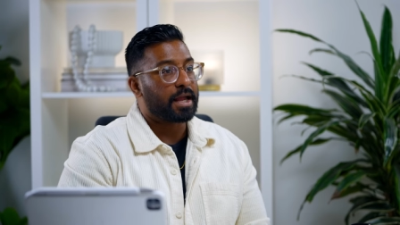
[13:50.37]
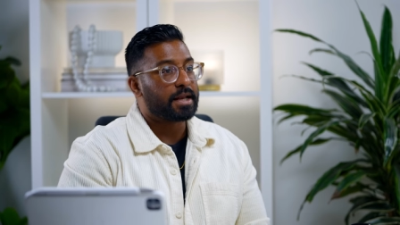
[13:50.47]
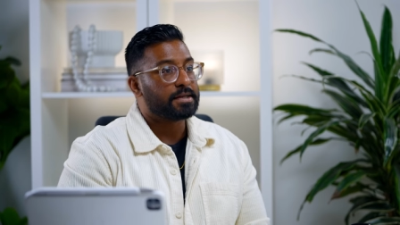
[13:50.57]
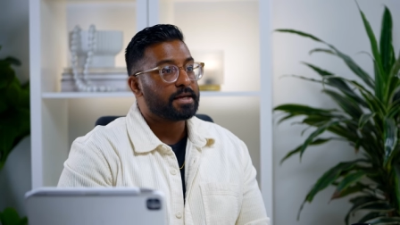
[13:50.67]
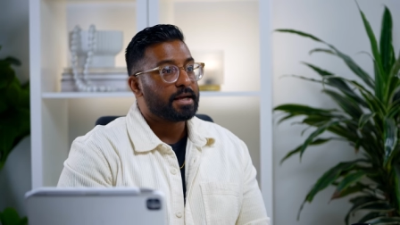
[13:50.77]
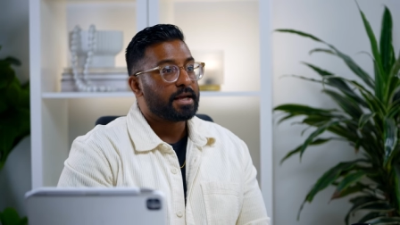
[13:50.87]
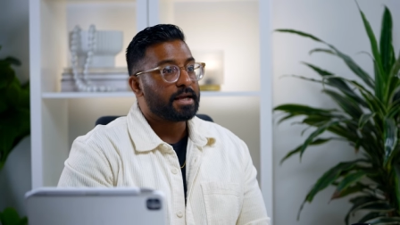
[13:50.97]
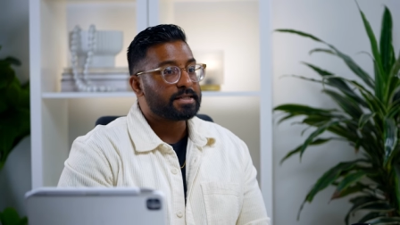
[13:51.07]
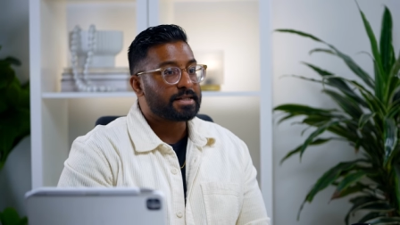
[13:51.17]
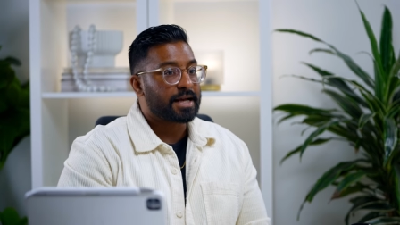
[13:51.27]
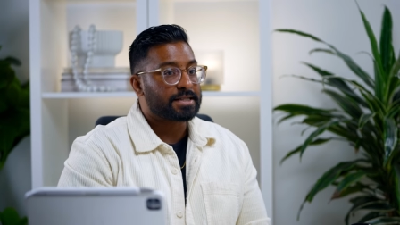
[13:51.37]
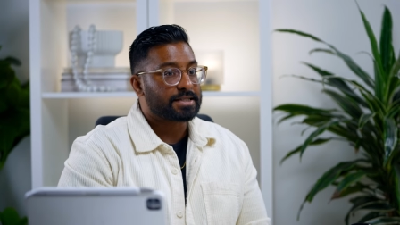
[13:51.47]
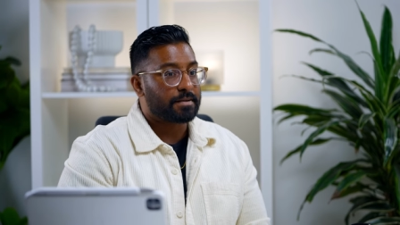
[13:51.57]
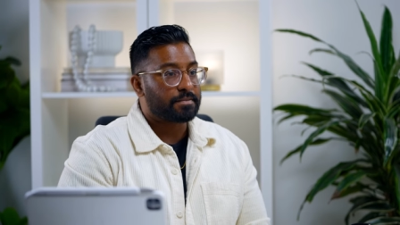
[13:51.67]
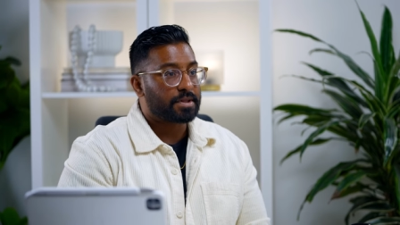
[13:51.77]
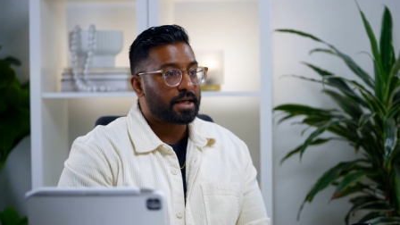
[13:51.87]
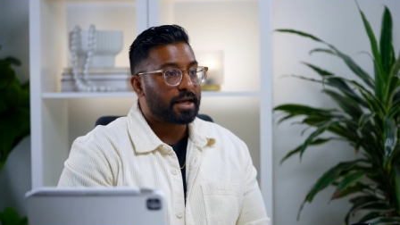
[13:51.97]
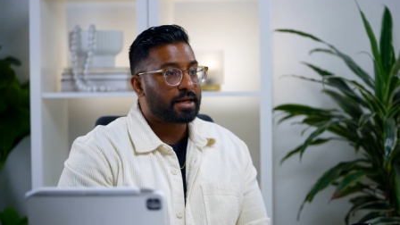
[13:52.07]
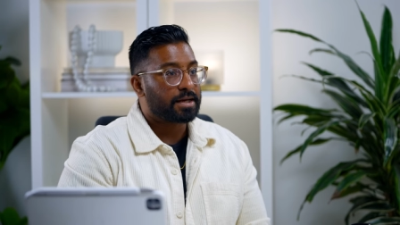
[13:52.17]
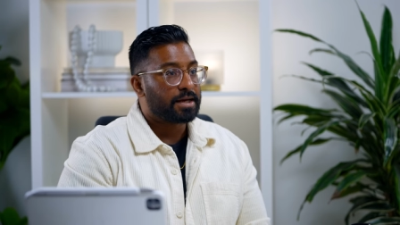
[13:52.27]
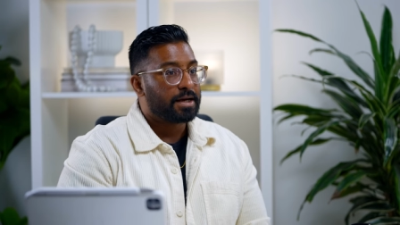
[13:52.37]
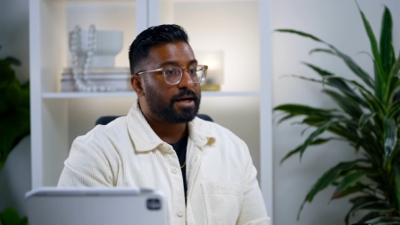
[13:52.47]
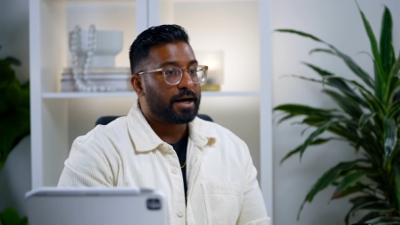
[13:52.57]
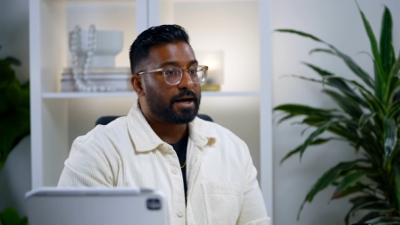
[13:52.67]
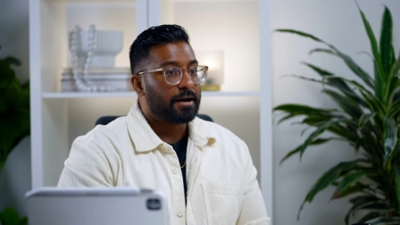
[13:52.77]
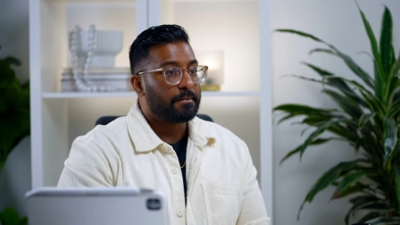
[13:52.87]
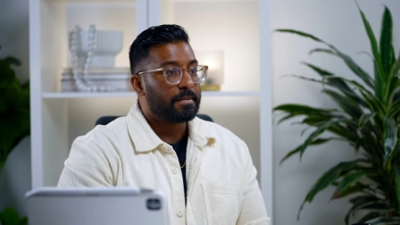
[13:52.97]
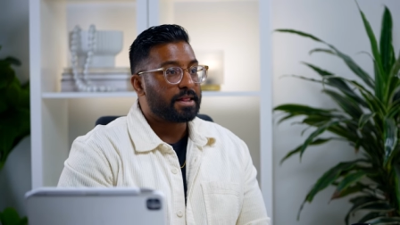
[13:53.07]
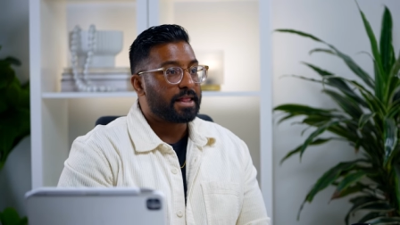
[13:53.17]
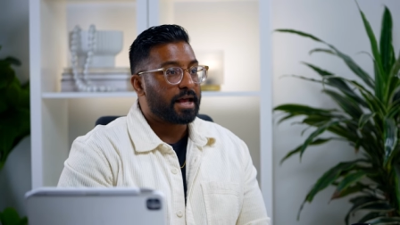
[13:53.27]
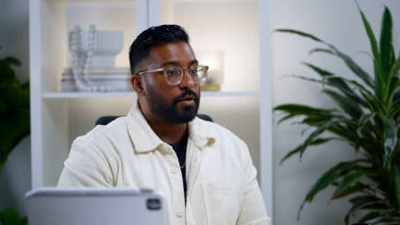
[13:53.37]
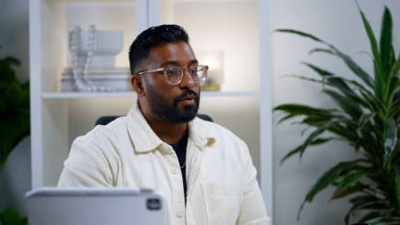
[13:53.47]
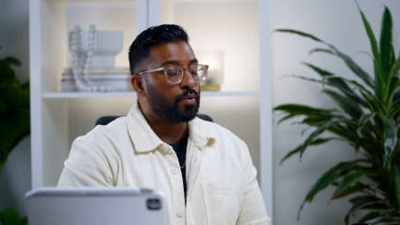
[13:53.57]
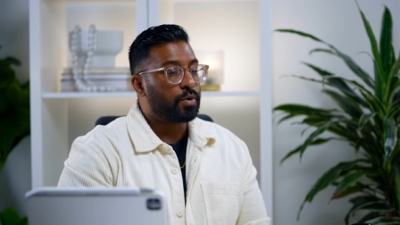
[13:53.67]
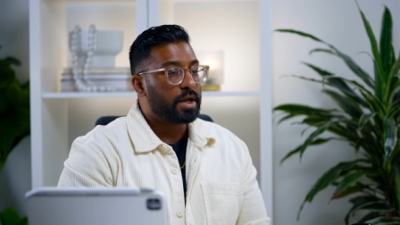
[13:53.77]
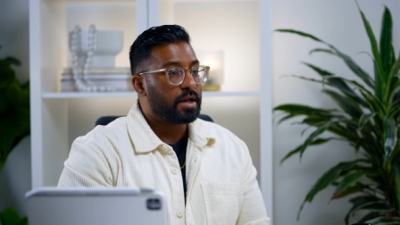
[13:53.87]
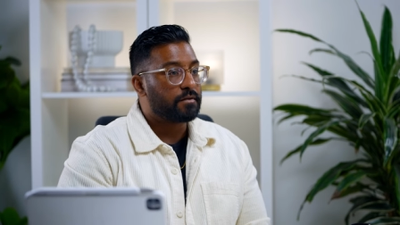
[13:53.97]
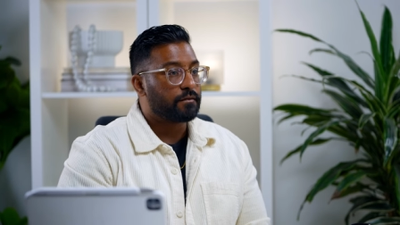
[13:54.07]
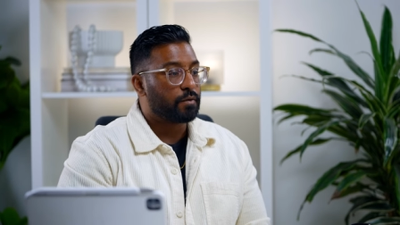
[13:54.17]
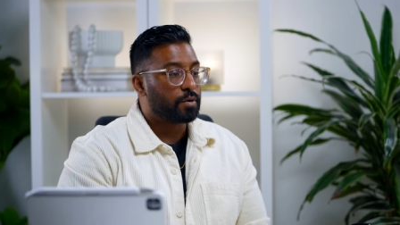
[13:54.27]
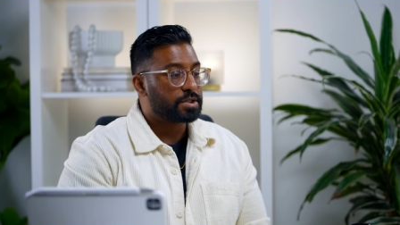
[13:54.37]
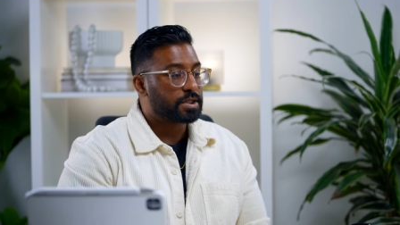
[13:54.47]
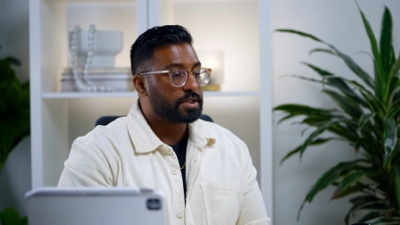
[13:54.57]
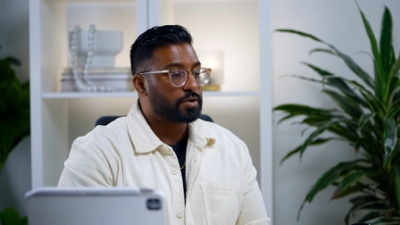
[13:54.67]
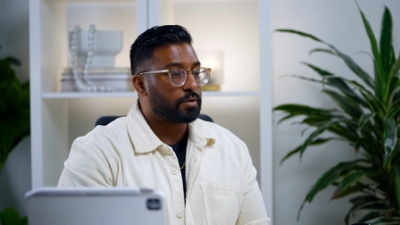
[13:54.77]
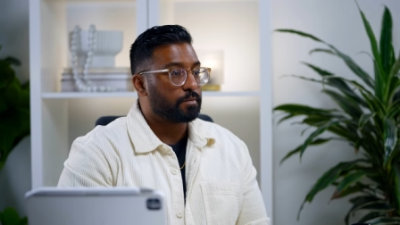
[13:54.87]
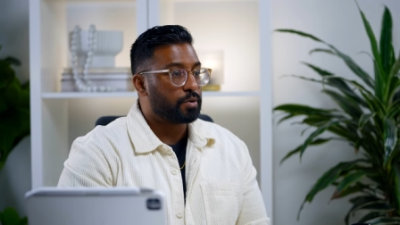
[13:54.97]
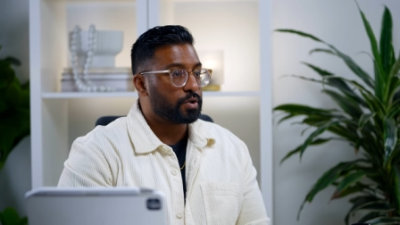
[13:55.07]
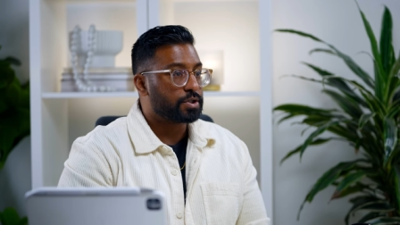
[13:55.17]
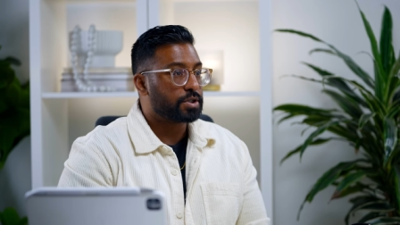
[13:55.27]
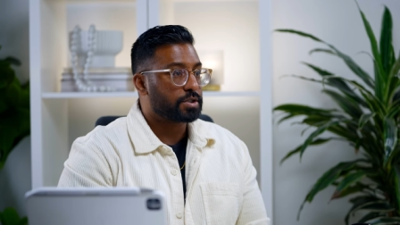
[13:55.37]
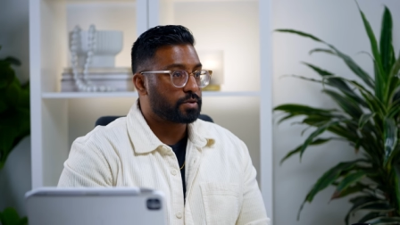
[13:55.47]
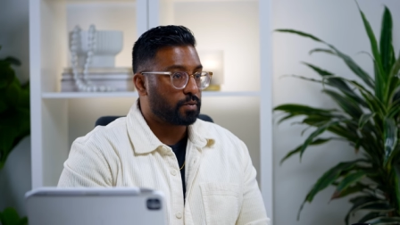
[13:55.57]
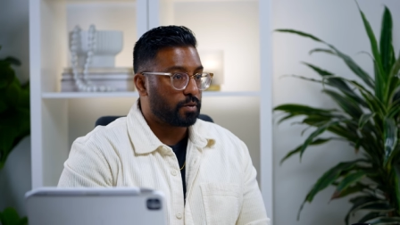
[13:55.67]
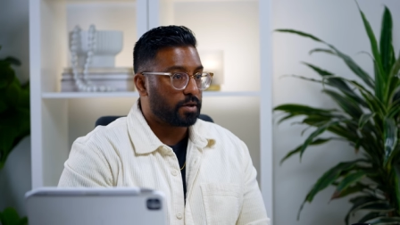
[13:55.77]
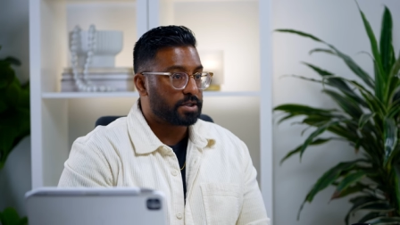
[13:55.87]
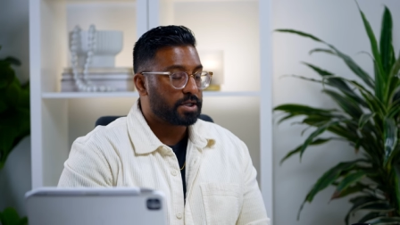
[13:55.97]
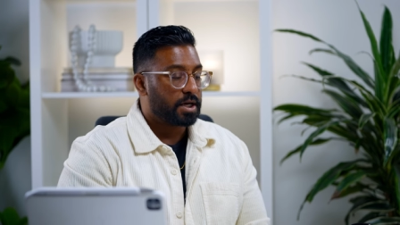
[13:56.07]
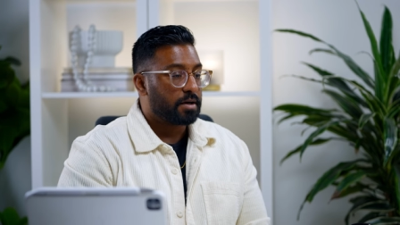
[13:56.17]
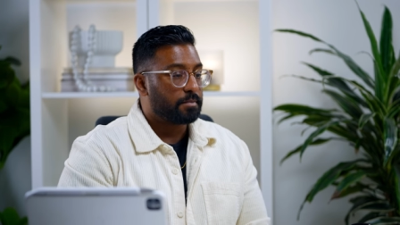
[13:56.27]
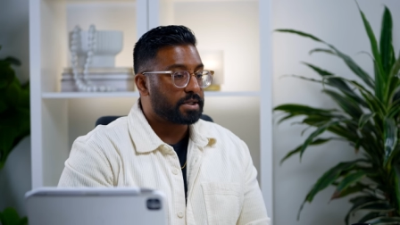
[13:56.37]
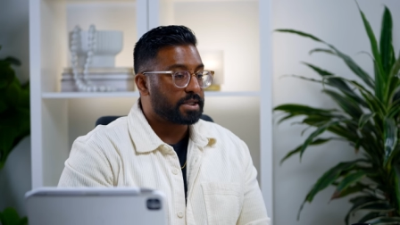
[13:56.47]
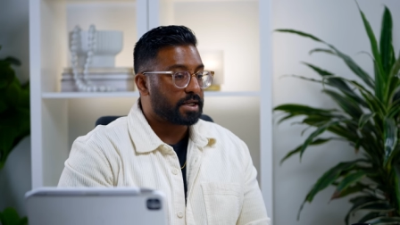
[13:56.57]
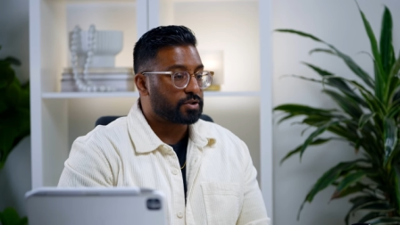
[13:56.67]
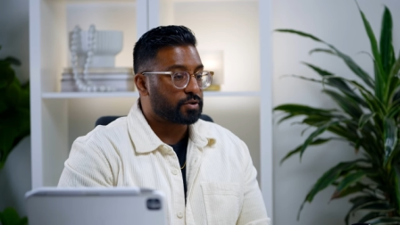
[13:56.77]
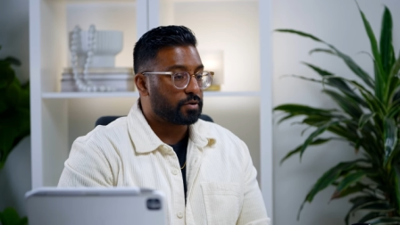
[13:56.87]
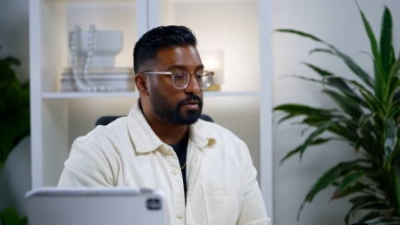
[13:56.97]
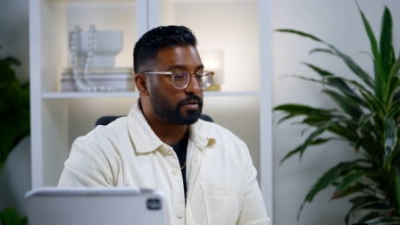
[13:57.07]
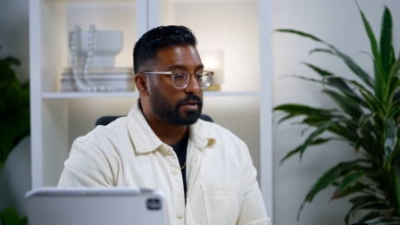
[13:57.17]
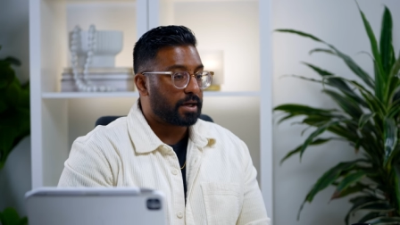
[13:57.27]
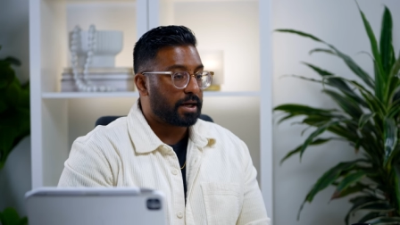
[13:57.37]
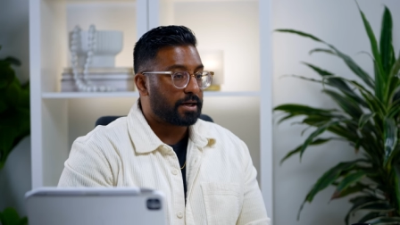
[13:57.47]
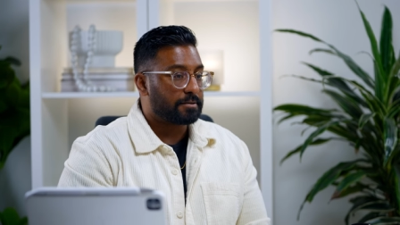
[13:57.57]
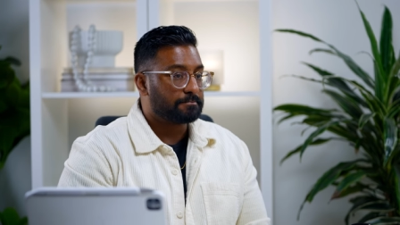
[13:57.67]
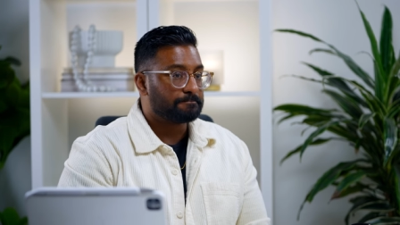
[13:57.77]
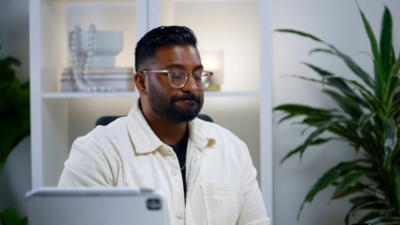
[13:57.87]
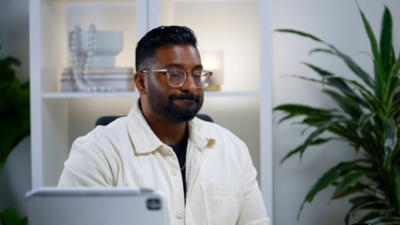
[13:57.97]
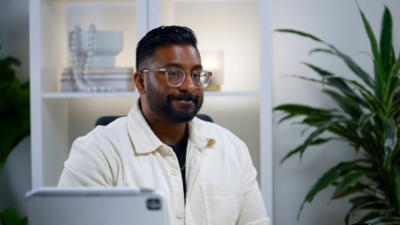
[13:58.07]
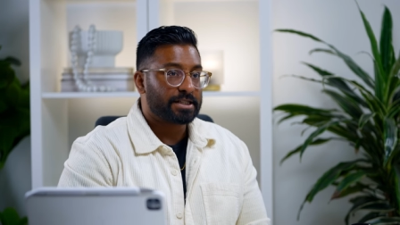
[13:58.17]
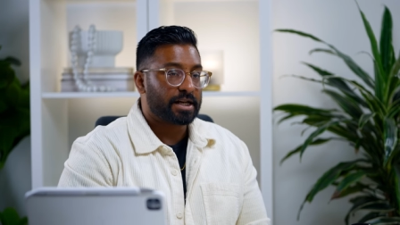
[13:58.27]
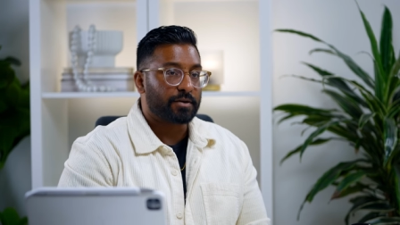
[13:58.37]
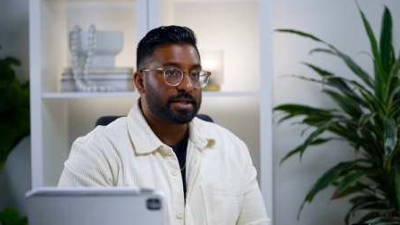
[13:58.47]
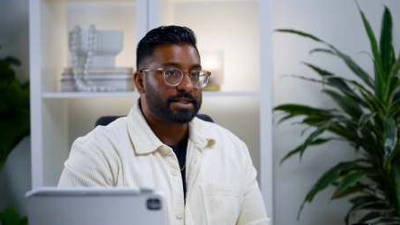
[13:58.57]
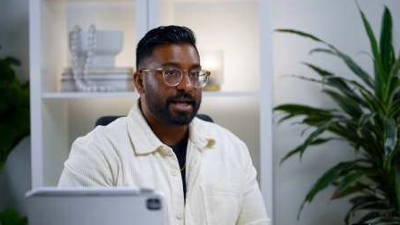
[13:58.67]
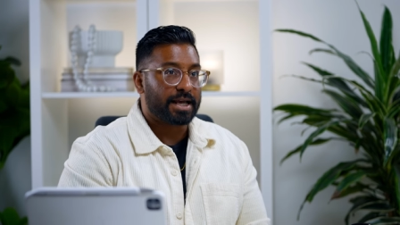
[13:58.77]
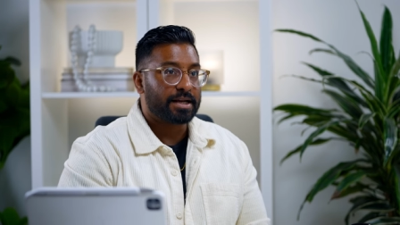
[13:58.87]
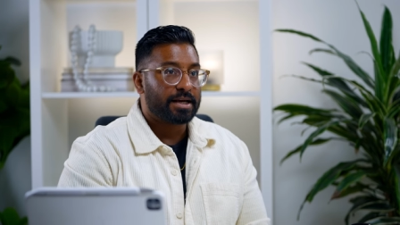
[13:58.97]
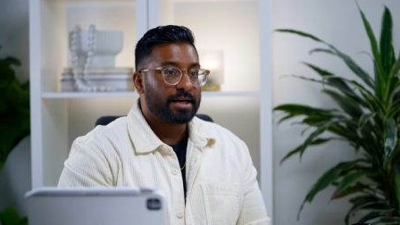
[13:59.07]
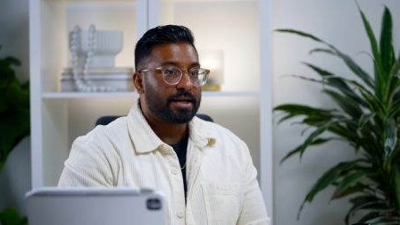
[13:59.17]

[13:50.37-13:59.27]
And is that something um, that reinforces or pushes towards potential, um, how do I say it,